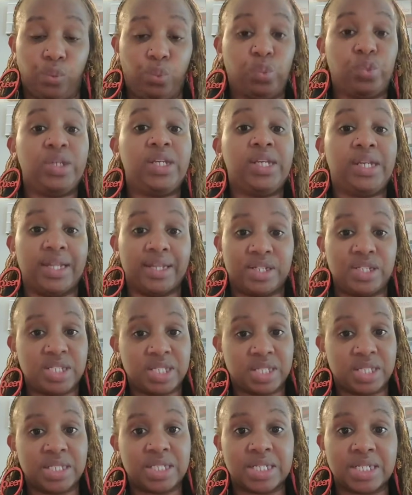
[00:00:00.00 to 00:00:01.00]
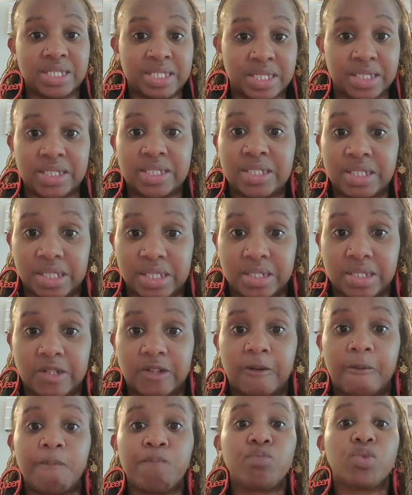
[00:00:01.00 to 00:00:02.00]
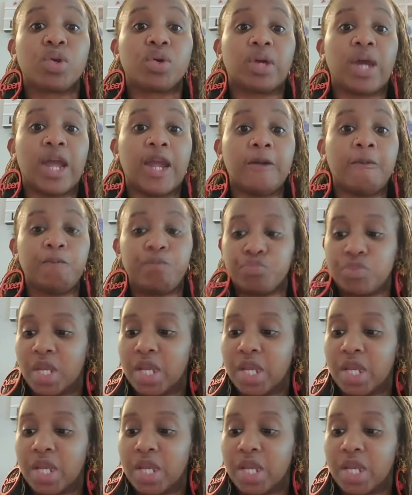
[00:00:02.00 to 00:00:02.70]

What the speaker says: week and into the testing season. Okay.